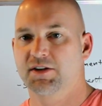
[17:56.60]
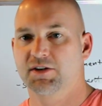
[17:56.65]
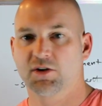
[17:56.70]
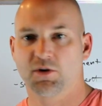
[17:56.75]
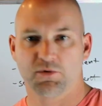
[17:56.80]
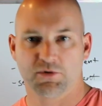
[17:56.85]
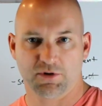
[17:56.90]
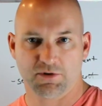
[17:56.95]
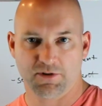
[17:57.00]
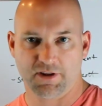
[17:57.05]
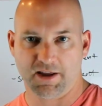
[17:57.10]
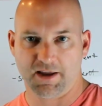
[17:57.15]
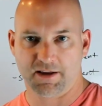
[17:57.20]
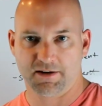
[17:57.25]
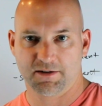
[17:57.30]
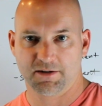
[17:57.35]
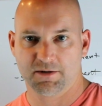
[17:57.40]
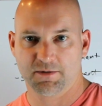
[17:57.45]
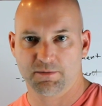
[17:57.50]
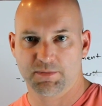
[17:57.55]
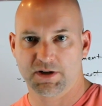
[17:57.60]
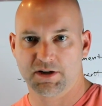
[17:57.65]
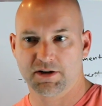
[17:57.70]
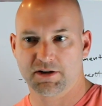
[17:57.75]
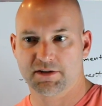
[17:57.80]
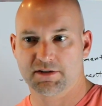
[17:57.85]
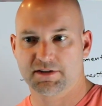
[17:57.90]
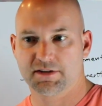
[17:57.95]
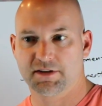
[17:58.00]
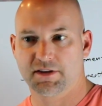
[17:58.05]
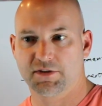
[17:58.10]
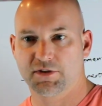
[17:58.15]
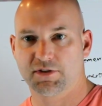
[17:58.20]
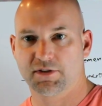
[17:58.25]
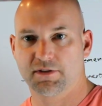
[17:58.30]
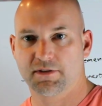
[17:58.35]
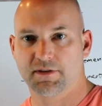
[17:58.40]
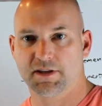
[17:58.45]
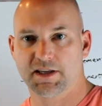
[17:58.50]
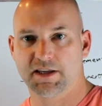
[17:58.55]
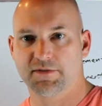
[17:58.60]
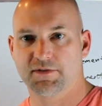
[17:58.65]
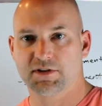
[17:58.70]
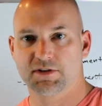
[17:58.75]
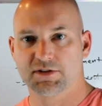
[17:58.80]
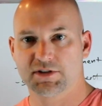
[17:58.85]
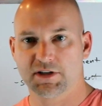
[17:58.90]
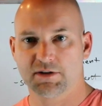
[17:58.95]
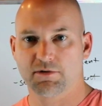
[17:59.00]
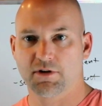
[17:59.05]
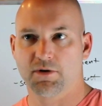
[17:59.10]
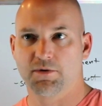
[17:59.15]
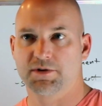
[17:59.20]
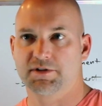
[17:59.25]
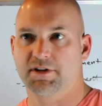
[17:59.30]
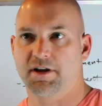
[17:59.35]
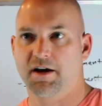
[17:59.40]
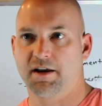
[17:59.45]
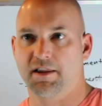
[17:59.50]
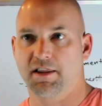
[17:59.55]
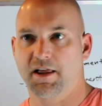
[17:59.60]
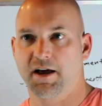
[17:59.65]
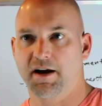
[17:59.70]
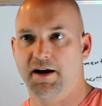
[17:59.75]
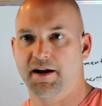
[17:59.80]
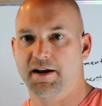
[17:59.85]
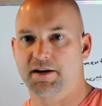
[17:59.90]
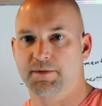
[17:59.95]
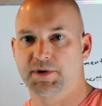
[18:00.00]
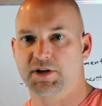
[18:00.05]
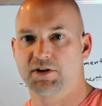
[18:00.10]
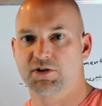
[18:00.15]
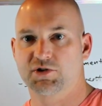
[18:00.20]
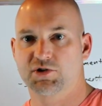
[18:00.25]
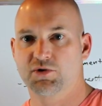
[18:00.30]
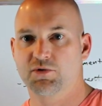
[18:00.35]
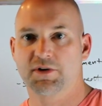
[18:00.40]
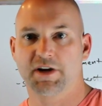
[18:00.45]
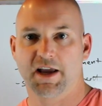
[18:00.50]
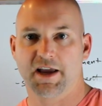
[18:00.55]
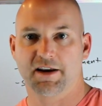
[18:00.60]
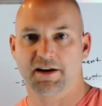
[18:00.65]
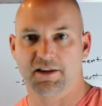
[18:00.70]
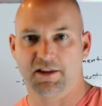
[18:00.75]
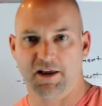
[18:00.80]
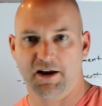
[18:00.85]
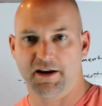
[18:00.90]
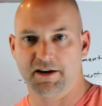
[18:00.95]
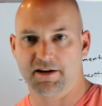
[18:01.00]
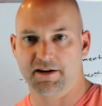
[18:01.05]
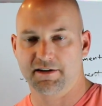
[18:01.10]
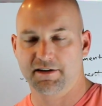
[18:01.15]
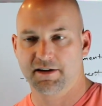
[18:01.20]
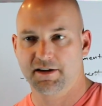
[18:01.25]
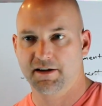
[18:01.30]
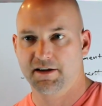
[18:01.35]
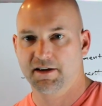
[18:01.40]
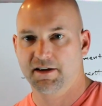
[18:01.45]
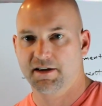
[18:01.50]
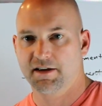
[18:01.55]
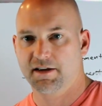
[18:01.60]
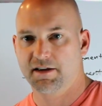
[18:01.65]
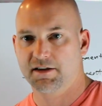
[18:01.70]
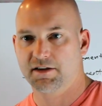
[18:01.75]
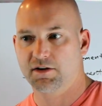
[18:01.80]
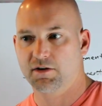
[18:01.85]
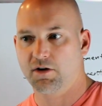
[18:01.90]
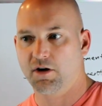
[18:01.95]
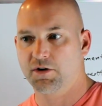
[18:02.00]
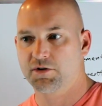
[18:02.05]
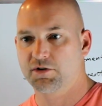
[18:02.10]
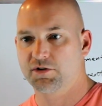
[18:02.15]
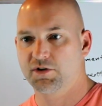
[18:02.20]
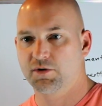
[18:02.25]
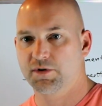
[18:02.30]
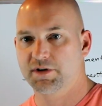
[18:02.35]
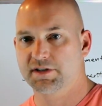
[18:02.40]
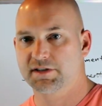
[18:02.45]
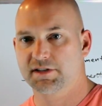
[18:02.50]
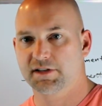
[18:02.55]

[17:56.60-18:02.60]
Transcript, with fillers: Don't do that because even zero is not aligned because you can't align it. You know, all you're doing